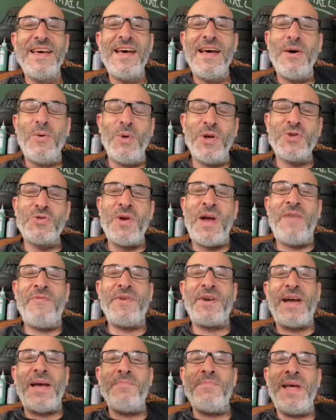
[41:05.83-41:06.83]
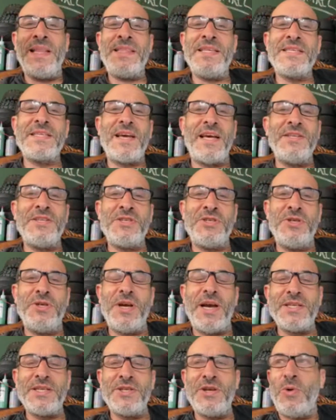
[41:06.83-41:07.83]
What Traffic? I met this guy, just so you
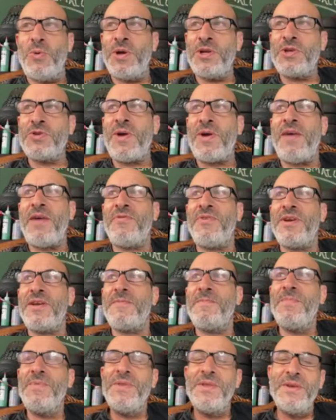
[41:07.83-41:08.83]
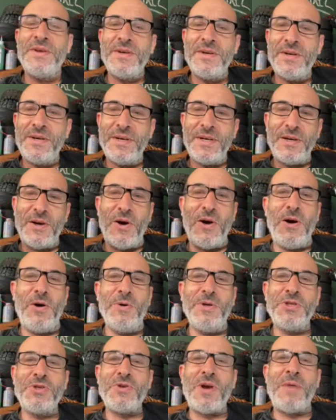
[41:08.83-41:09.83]
guys know. What Traffic
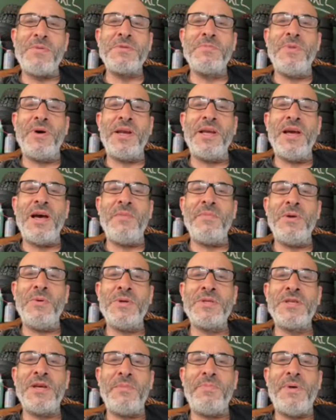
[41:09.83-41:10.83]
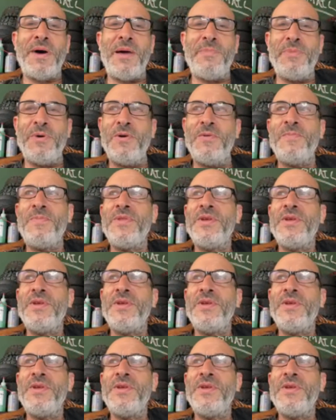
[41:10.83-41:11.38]
always drops money on me. What's up, Papo?